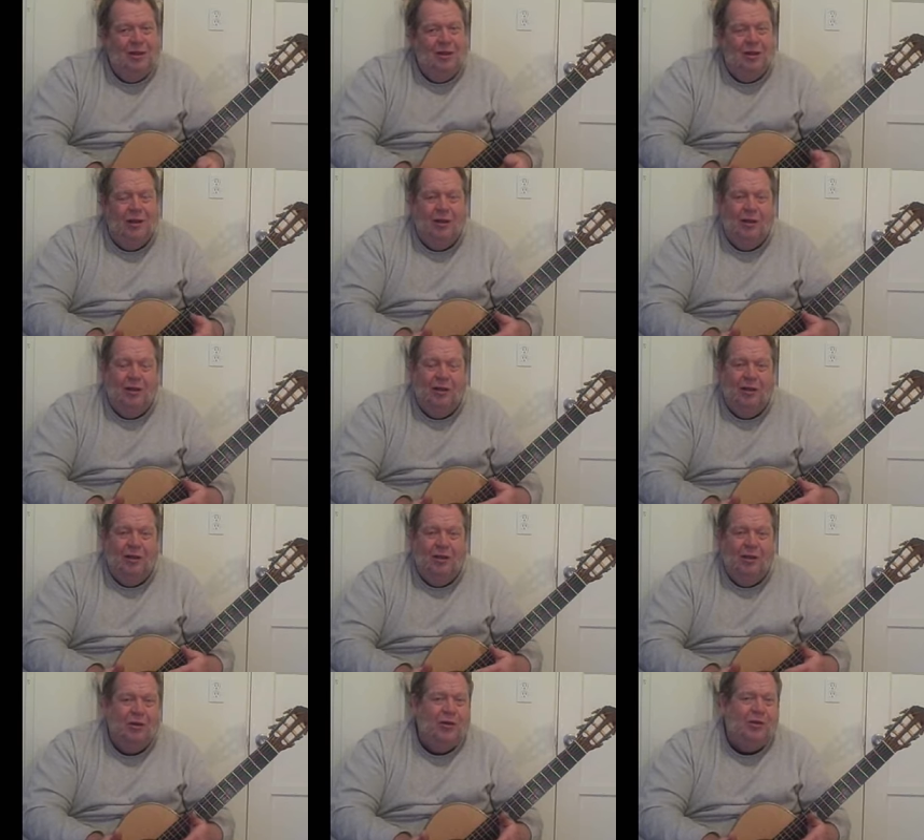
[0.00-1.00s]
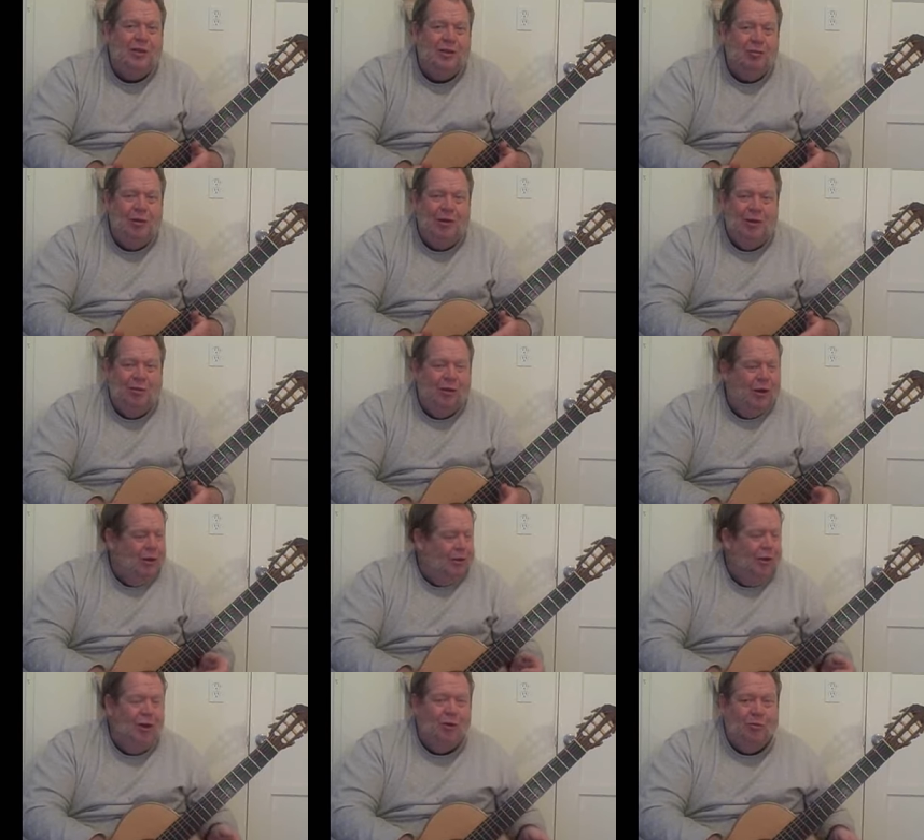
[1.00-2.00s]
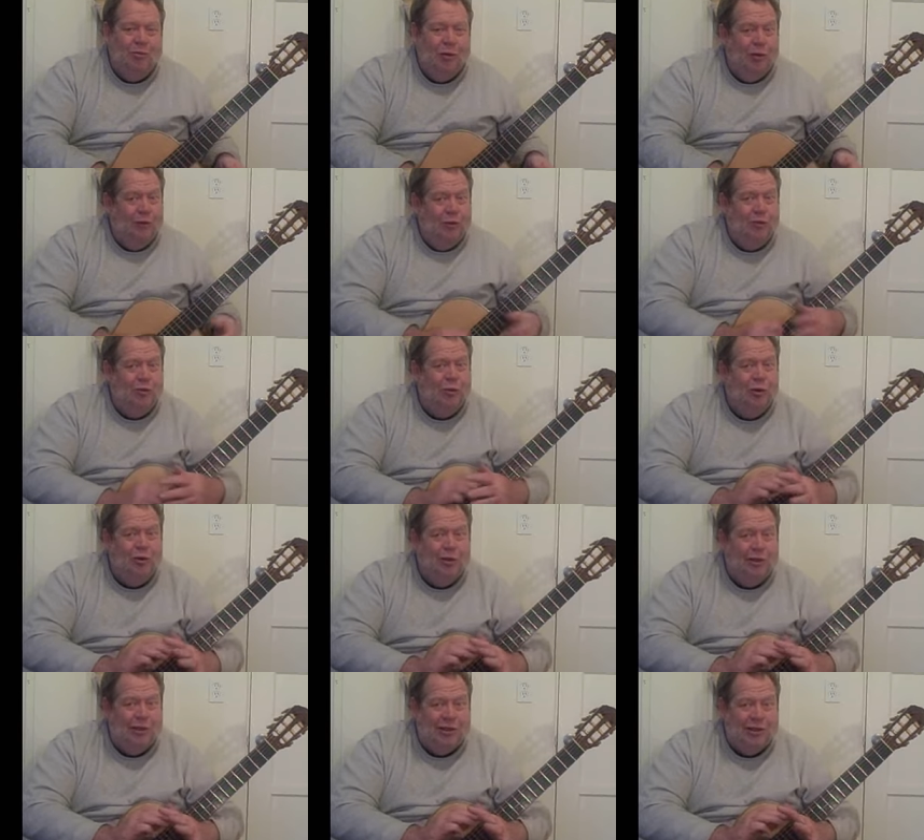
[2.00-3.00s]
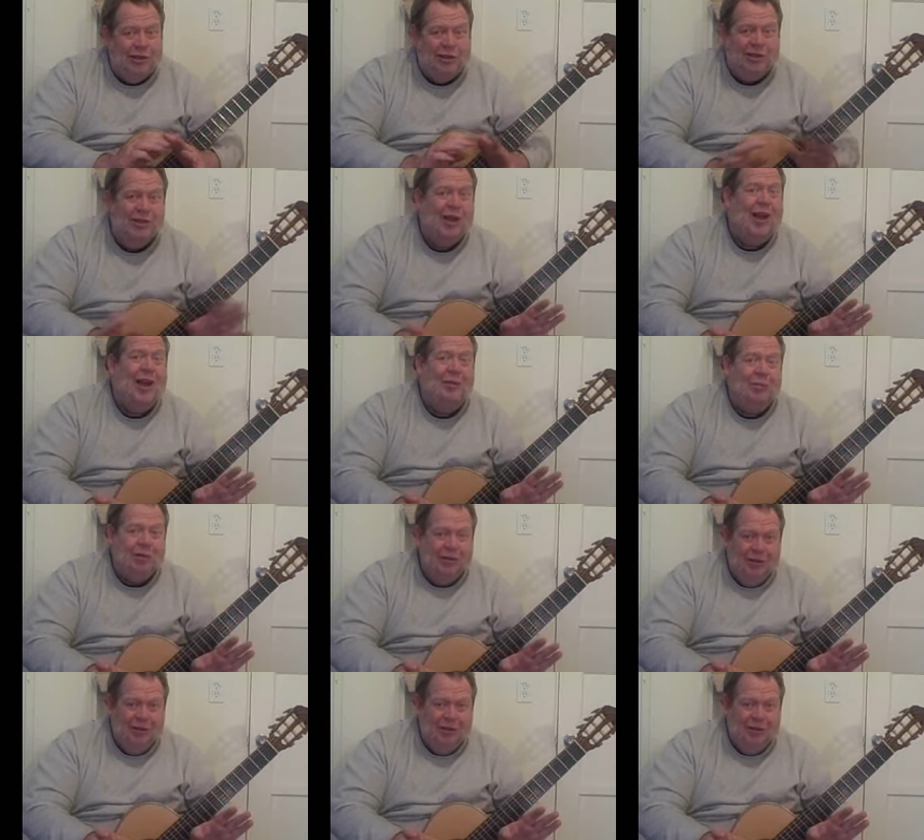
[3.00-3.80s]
they're going to notice that you played the wrong note, but if you totally stop